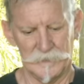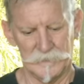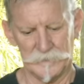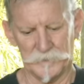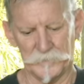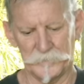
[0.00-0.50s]

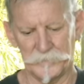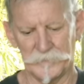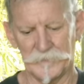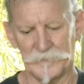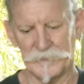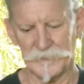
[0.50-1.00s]
So
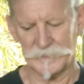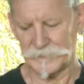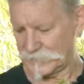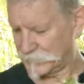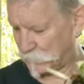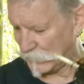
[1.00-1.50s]

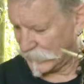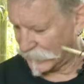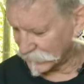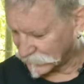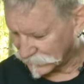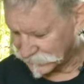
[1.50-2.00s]
this
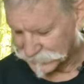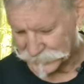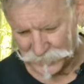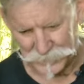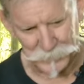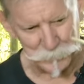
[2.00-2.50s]
plant is
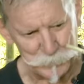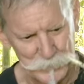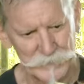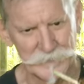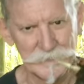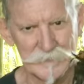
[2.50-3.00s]
going to
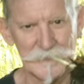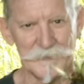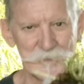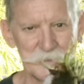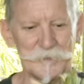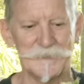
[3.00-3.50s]
bring
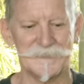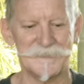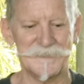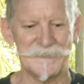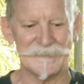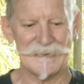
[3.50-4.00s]
such goodness
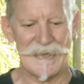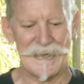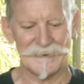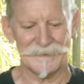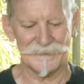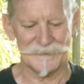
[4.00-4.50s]
to your
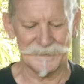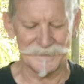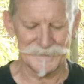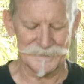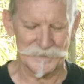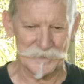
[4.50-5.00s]
garden. It
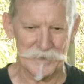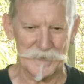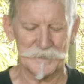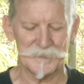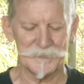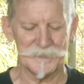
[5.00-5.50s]
is a
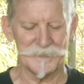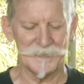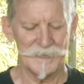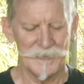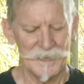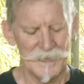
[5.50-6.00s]
nitrogen,
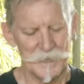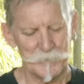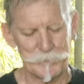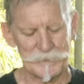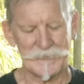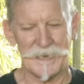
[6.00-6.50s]

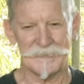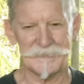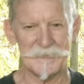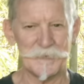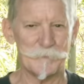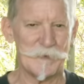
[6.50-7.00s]

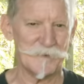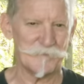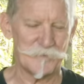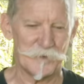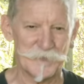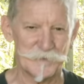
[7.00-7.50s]
potassium and
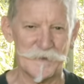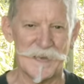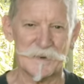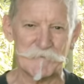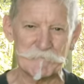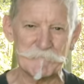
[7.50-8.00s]

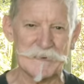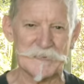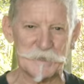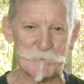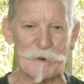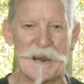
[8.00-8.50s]
phosphate
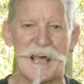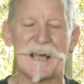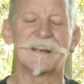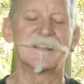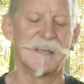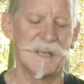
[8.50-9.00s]
rich
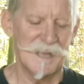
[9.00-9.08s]
plant.